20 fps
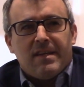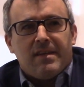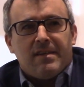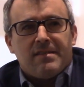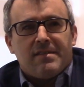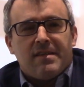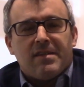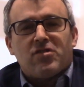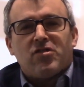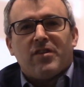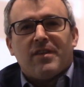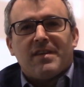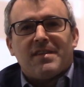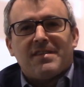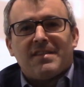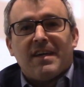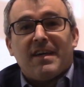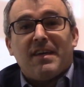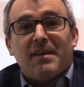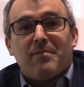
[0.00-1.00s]
Such an
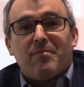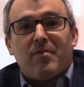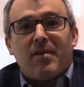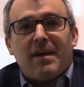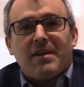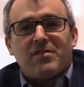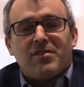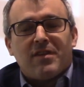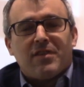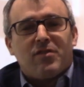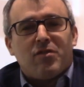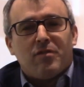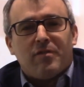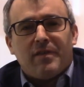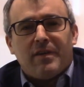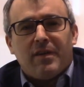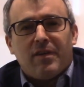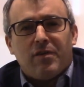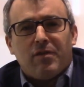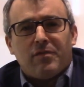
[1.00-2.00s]
exciting project over
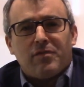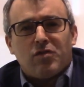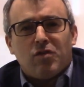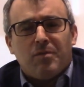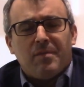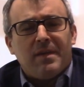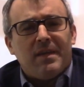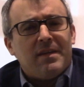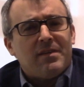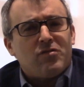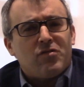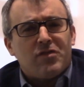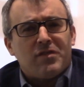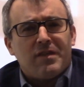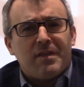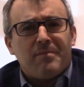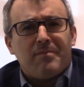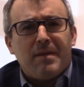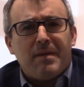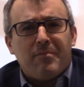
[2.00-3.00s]
here of so many
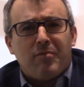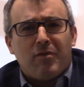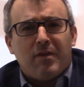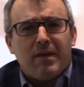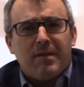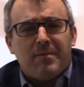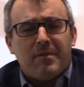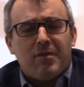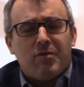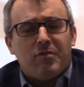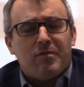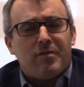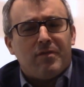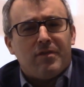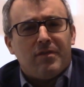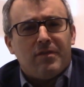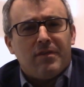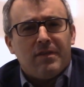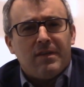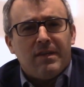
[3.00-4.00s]
interesting people coming over.
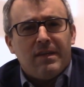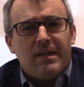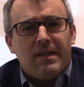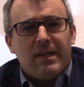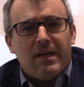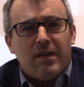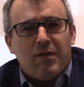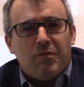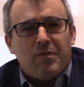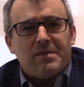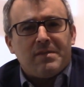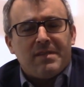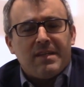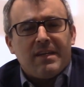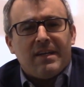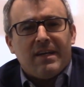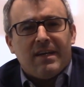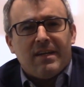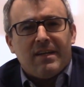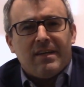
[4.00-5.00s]
Once I
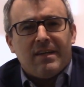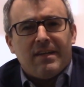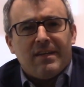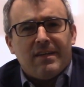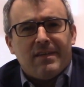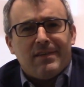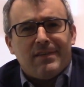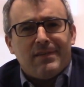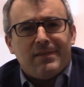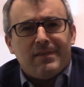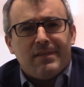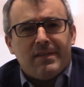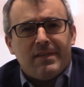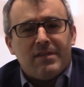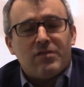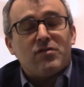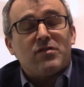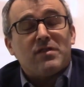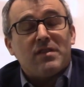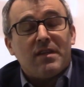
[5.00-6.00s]
got
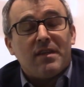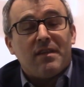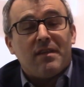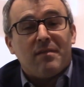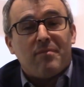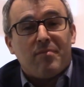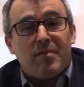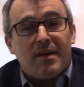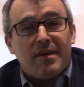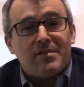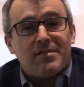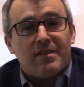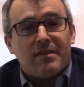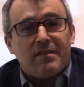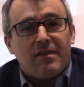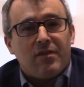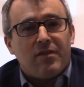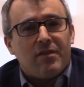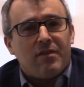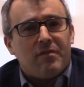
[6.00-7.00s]
interested in the project,
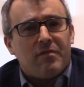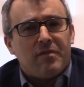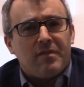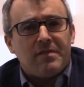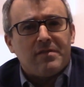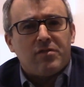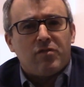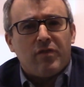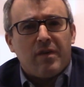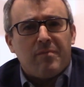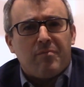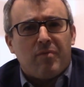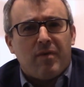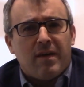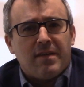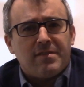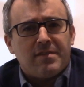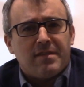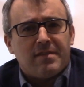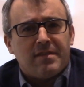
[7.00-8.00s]
I heard of these great
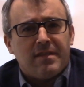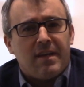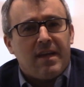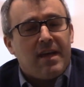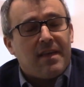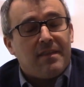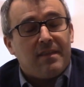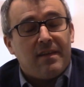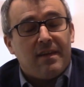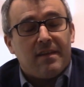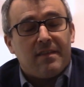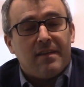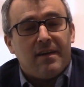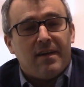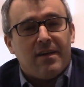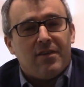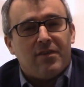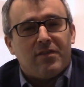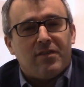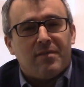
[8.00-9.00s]
projects, and I got the
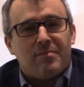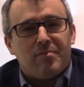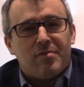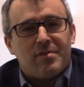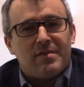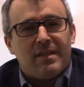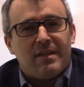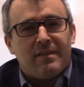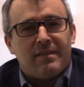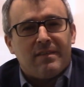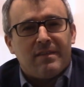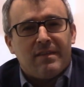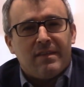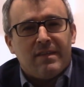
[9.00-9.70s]
honor to present